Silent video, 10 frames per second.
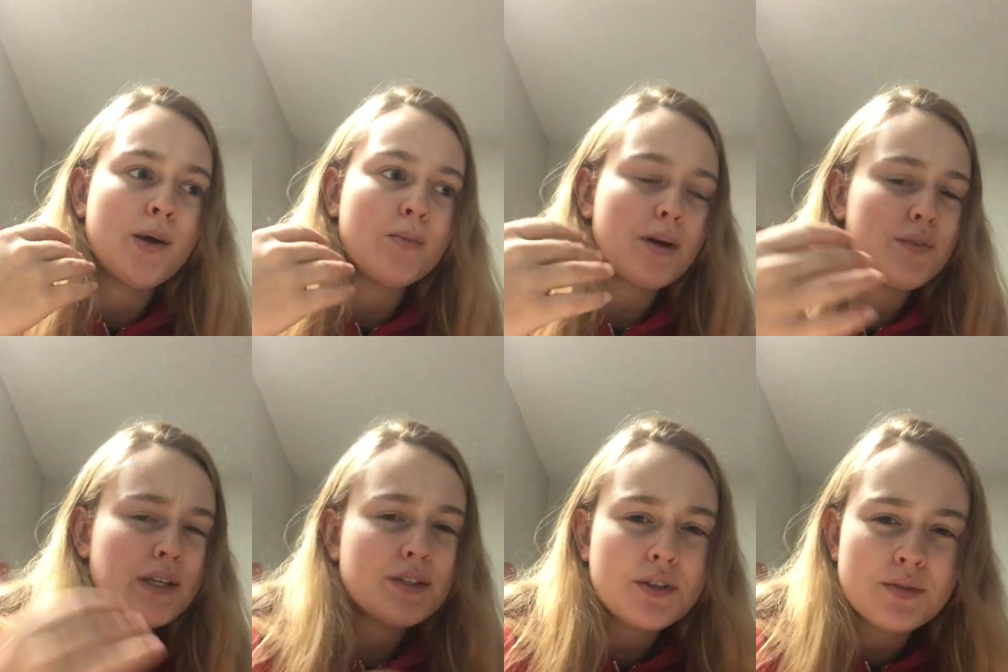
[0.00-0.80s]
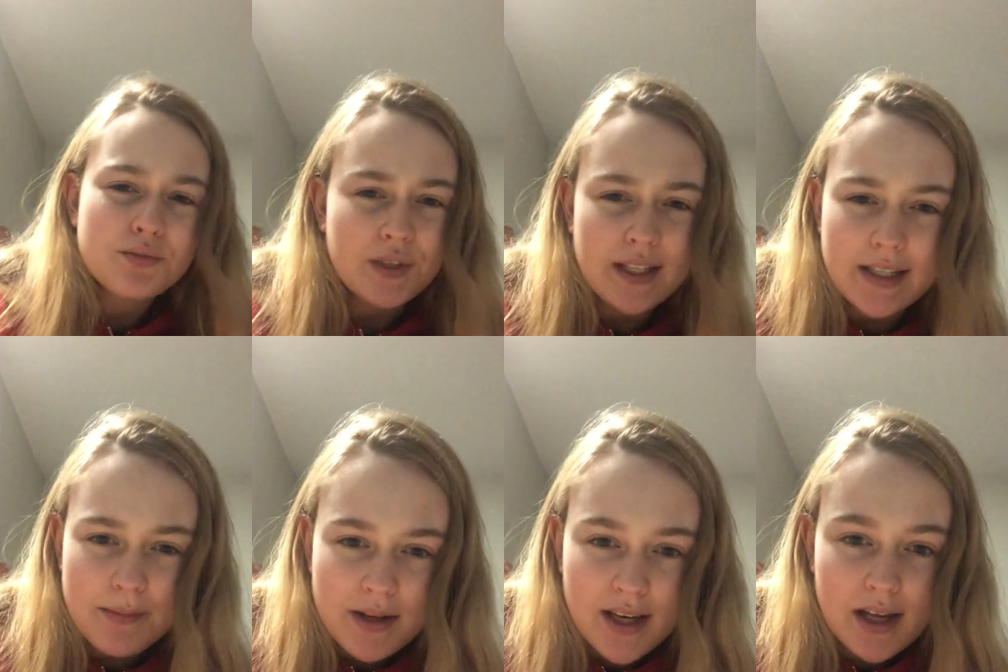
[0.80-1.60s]
my research was really
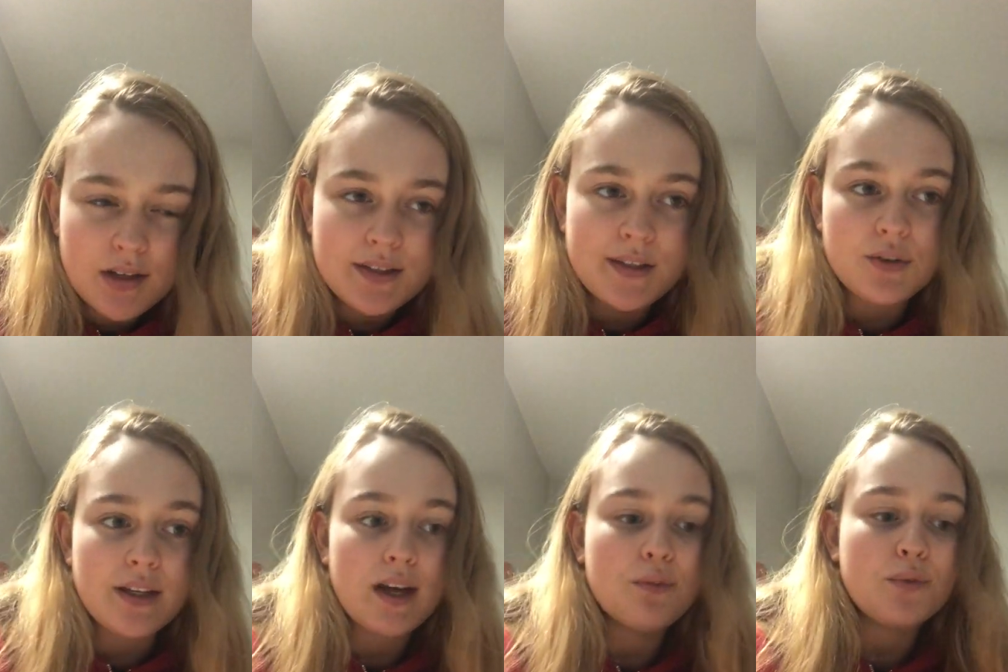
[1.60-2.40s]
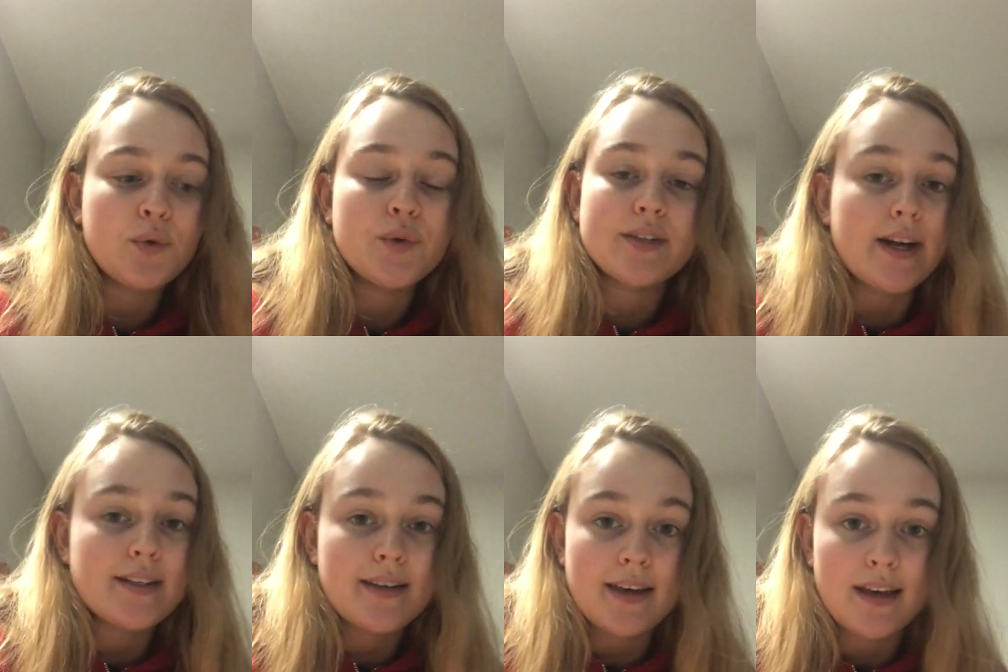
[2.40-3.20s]
limited because I only had photos that I'd
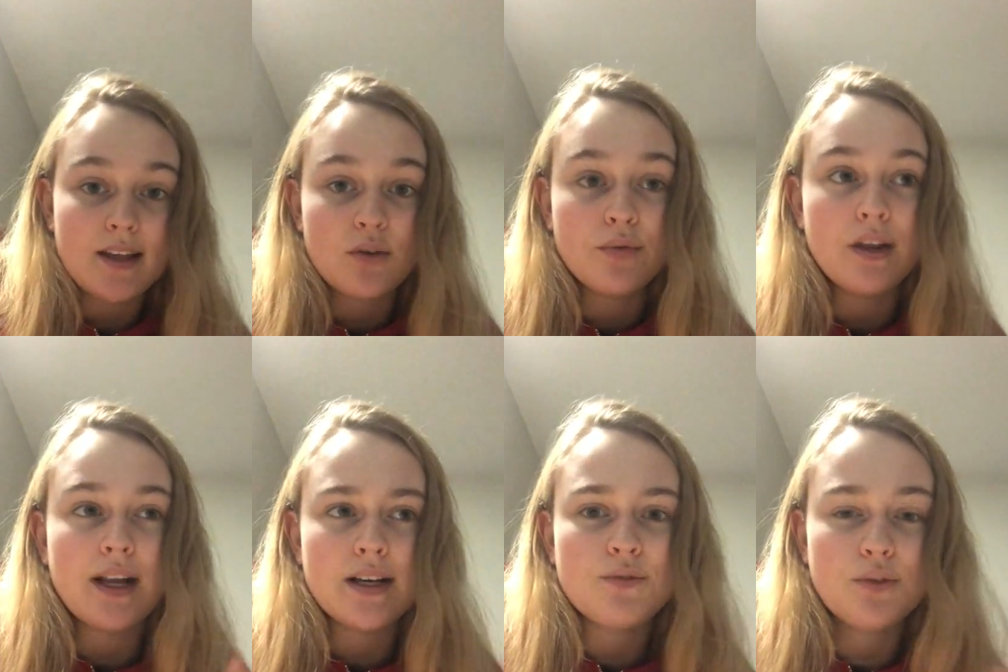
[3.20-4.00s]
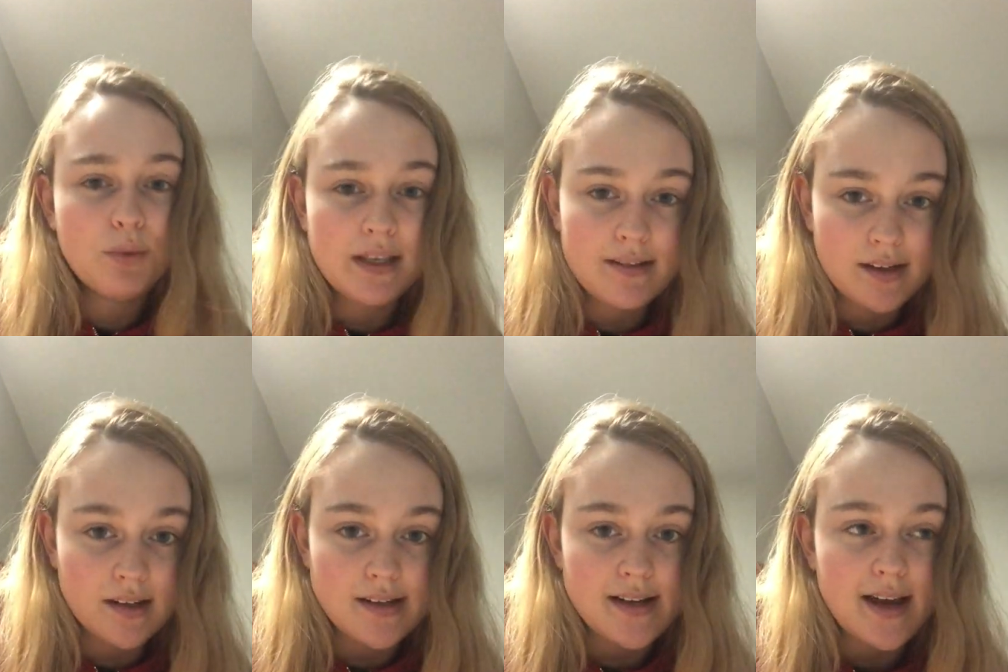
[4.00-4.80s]
taken over the last few weeks in
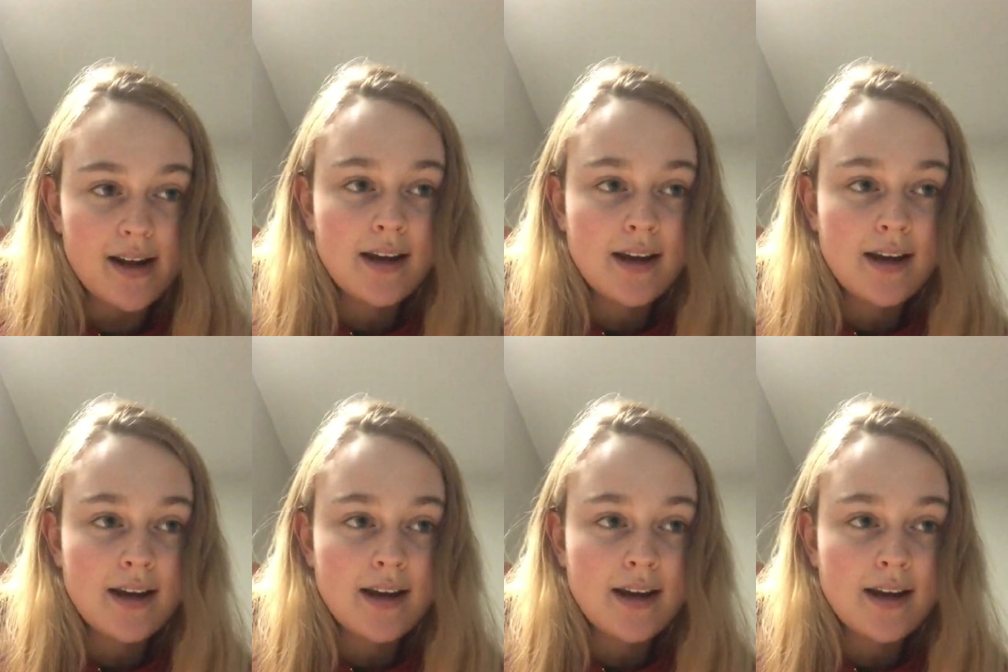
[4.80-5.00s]
London.